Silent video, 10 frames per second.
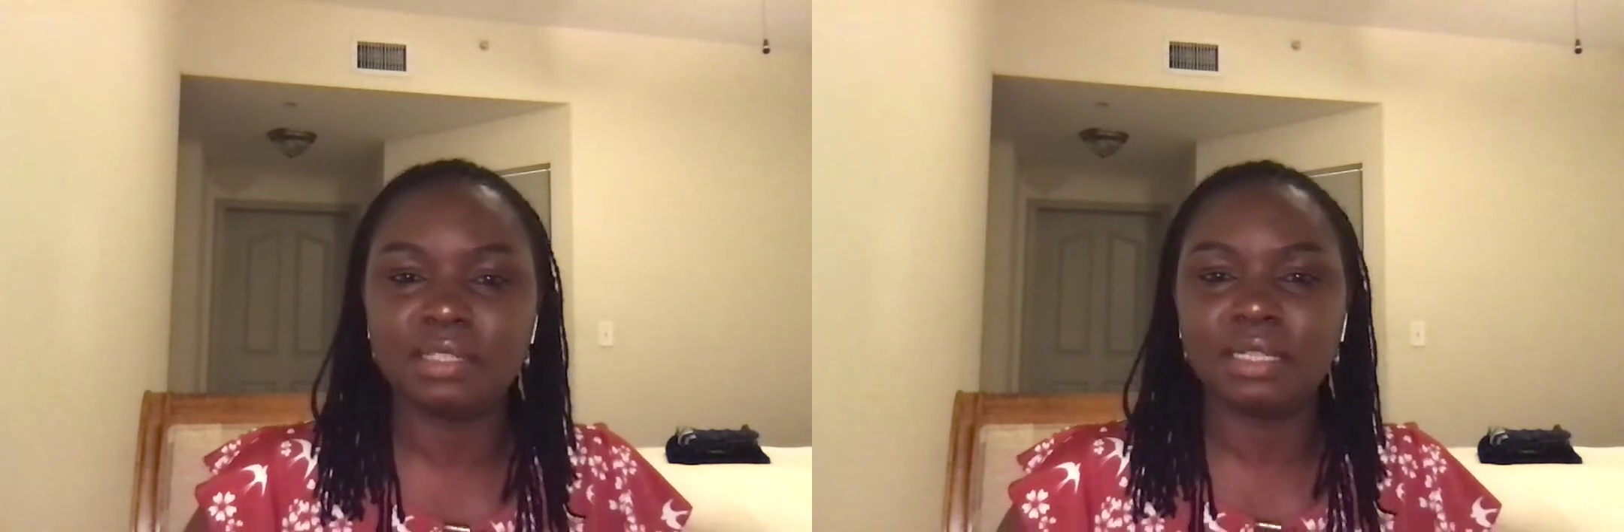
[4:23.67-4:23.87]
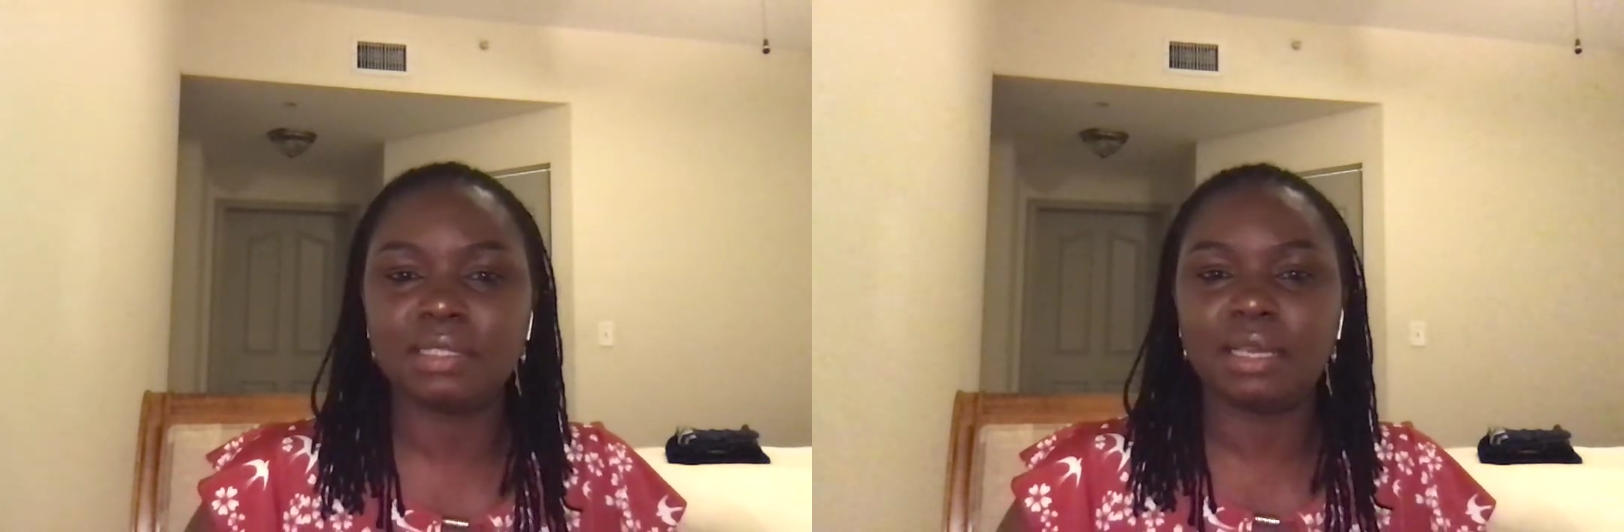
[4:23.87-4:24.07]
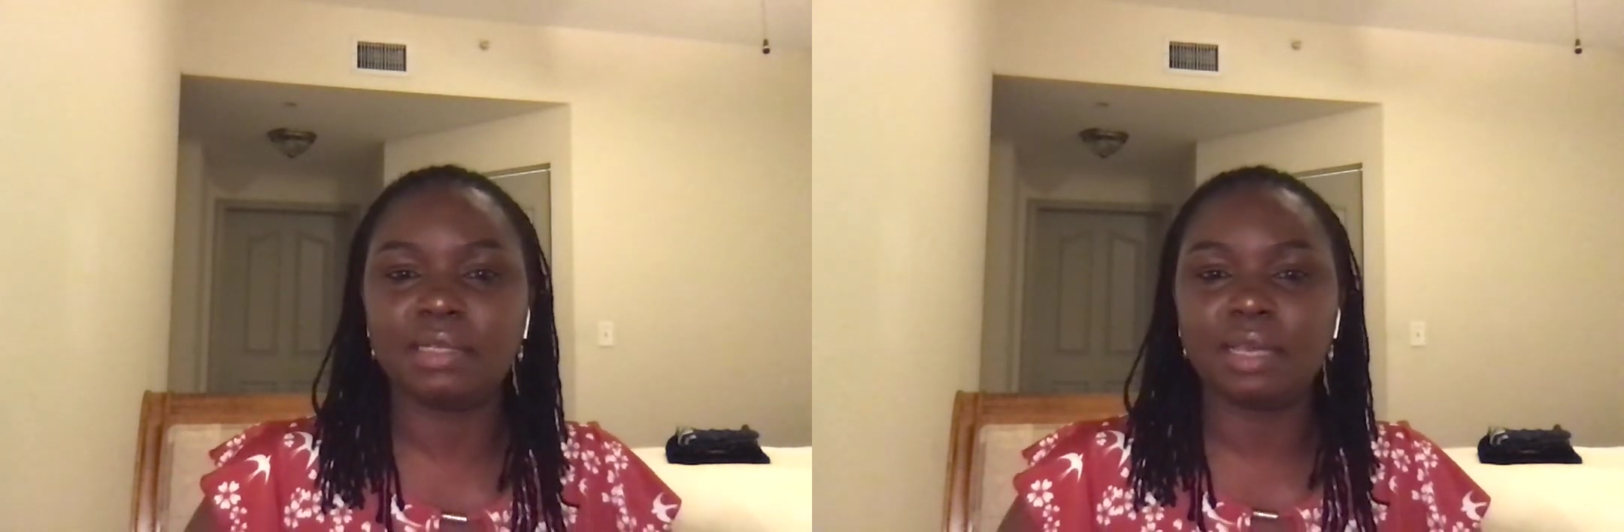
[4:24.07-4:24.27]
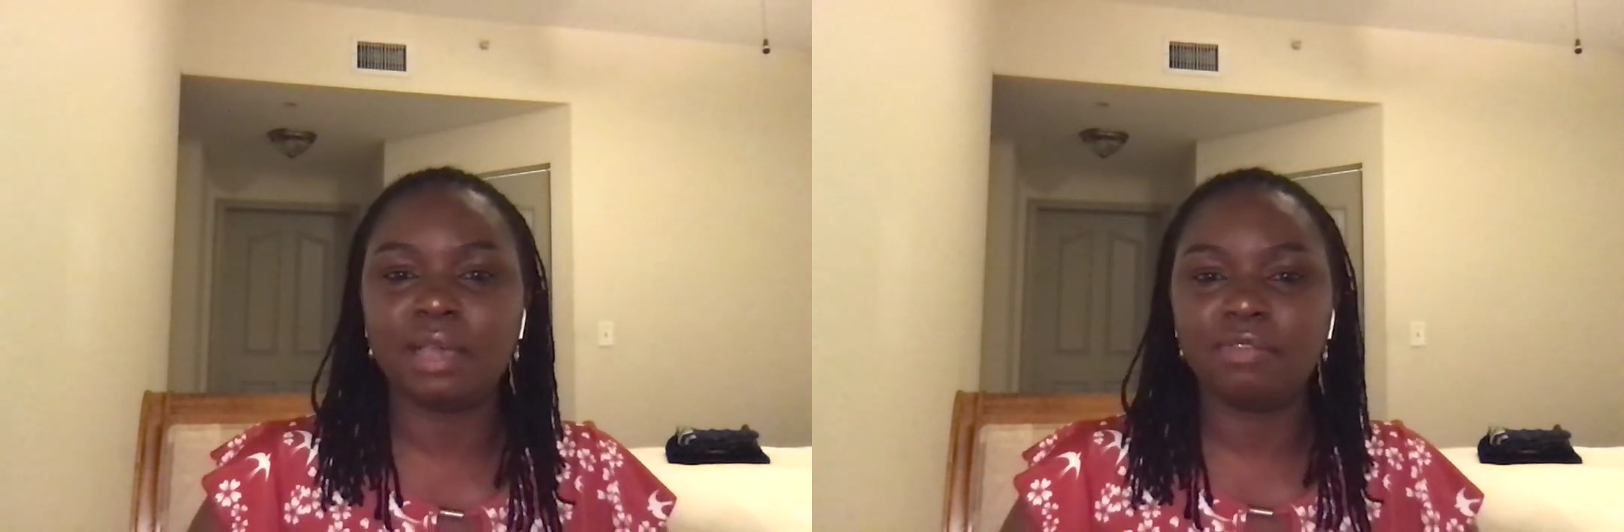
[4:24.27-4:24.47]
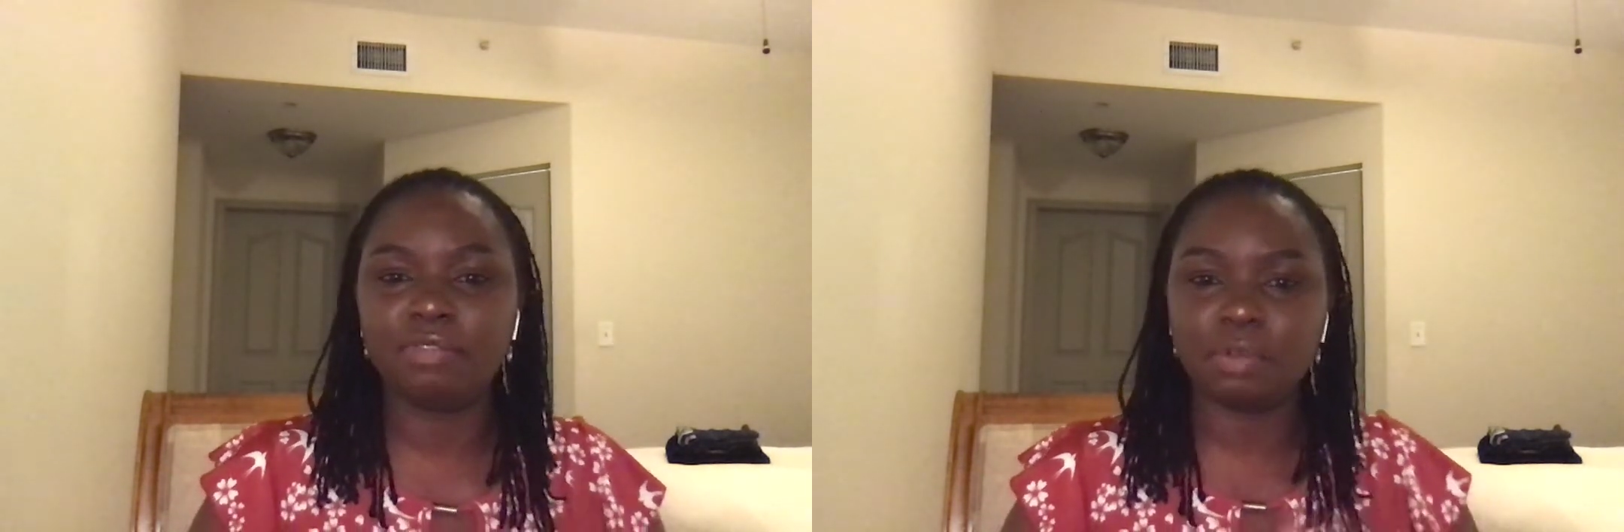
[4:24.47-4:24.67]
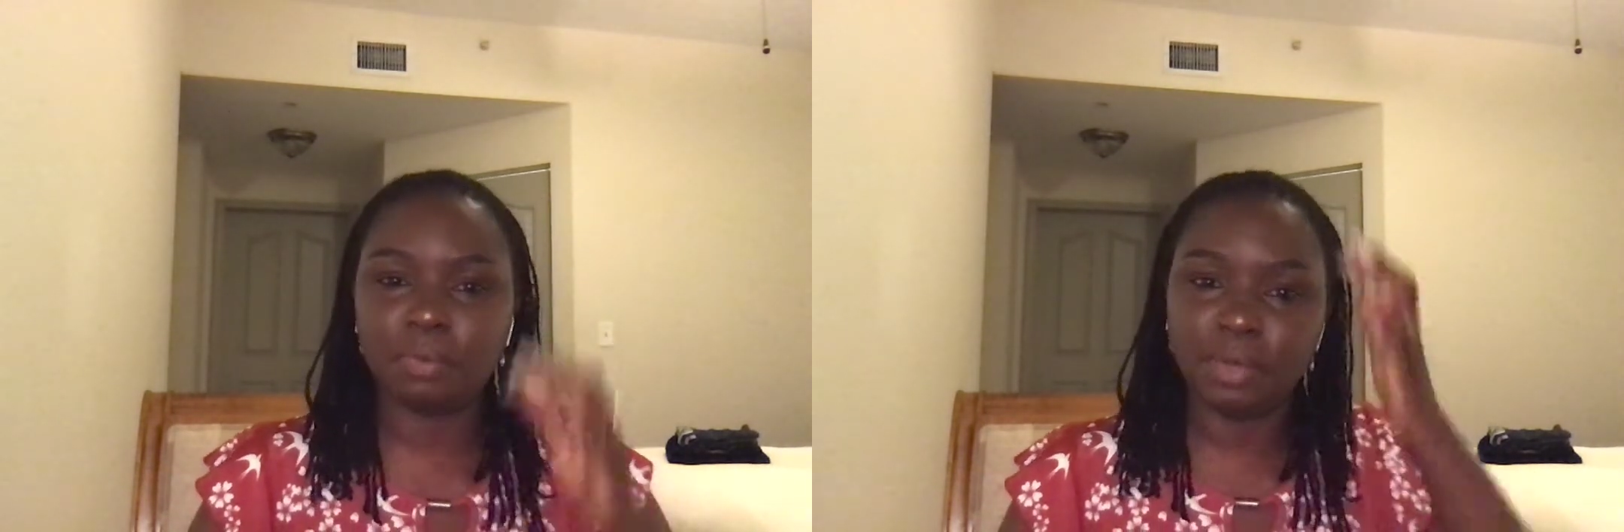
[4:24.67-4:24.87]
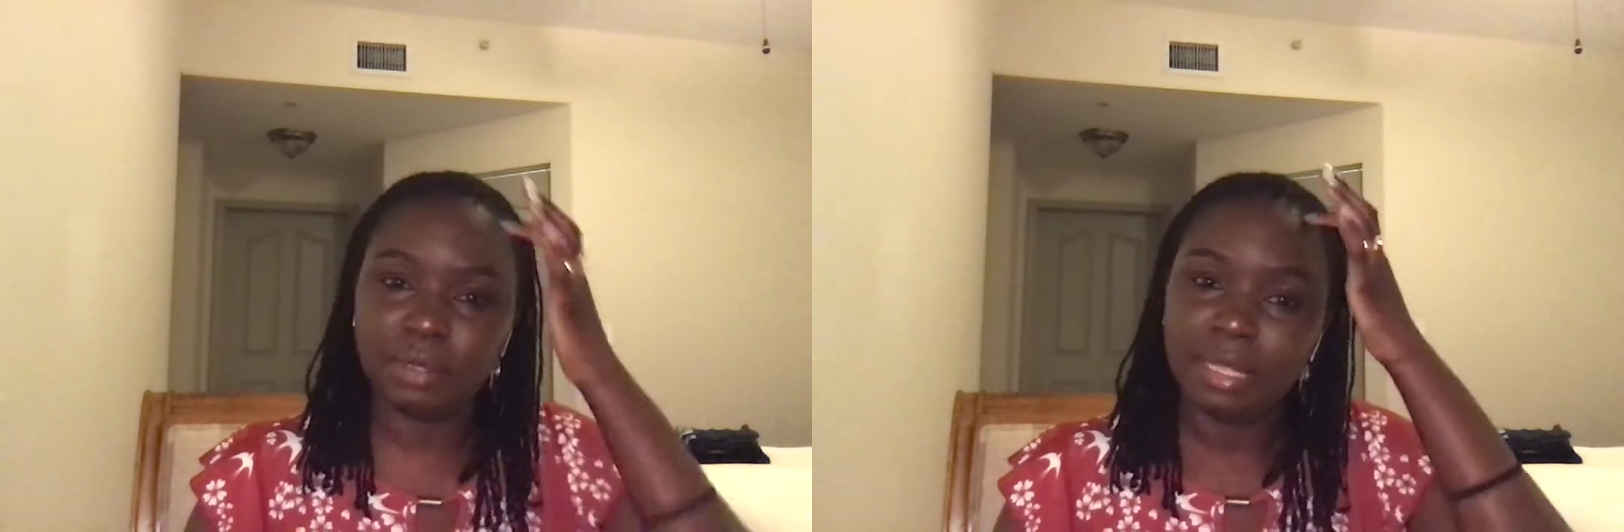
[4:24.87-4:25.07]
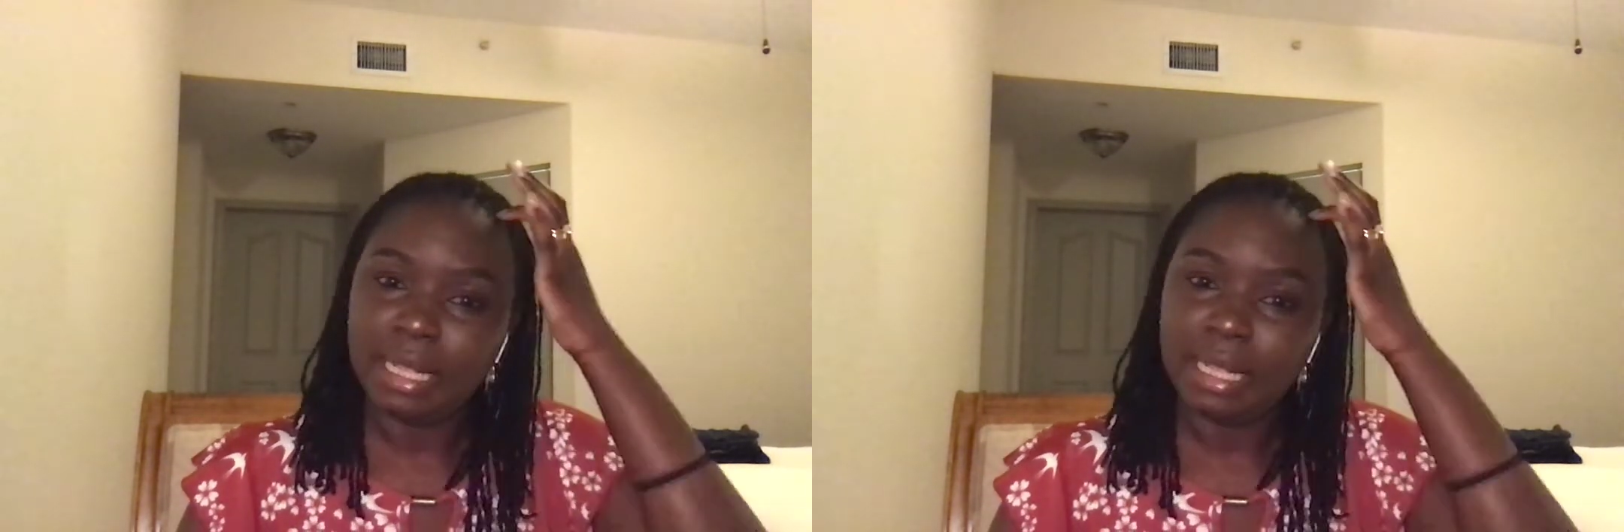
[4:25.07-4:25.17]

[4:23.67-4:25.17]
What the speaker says: that can come from